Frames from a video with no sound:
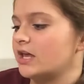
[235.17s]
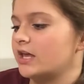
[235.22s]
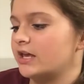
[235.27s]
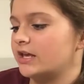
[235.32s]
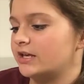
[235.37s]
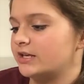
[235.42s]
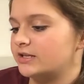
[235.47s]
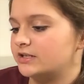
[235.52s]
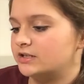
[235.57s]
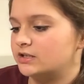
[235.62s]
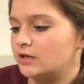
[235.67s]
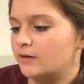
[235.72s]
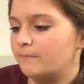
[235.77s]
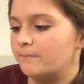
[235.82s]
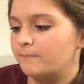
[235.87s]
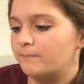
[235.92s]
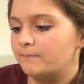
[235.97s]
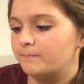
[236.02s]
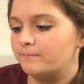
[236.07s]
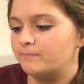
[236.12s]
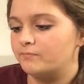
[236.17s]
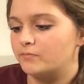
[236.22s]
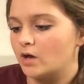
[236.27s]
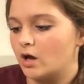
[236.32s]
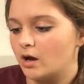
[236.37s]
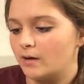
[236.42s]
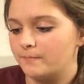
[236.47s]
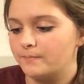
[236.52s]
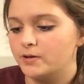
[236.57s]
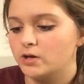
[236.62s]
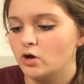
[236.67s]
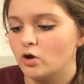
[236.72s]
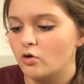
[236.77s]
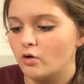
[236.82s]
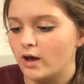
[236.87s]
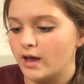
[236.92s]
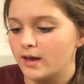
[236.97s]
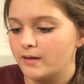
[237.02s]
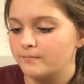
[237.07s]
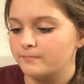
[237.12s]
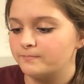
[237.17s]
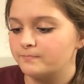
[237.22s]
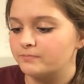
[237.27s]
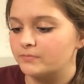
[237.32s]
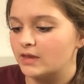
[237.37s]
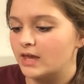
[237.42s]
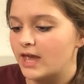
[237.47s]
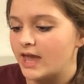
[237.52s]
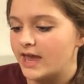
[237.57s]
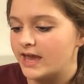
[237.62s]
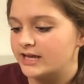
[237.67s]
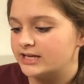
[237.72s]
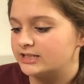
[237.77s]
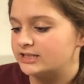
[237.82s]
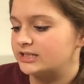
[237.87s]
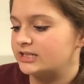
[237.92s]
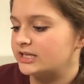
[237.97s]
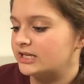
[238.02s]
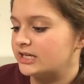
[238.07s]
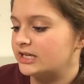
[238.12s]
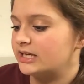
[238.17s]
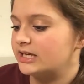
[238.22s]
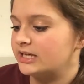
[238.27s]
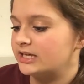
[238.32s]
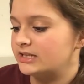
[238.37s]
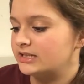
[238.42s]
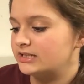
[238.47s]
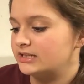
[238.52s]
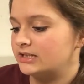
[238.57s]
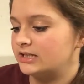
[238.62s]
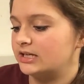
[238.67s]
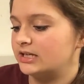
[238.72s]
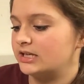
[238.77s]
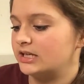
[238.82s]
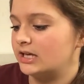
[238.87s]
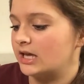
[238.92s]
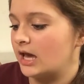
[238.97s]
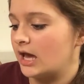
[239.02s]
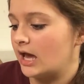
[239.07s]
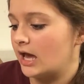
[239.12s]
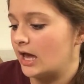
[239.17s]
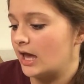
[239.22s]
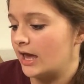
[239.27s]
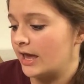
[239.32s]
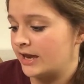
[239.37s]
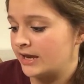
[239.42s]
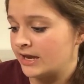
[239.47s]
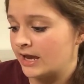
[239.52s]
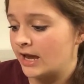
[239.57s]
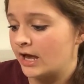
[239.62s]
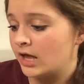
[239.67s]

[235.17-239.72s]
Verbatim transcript: is uh, P O M A C E T A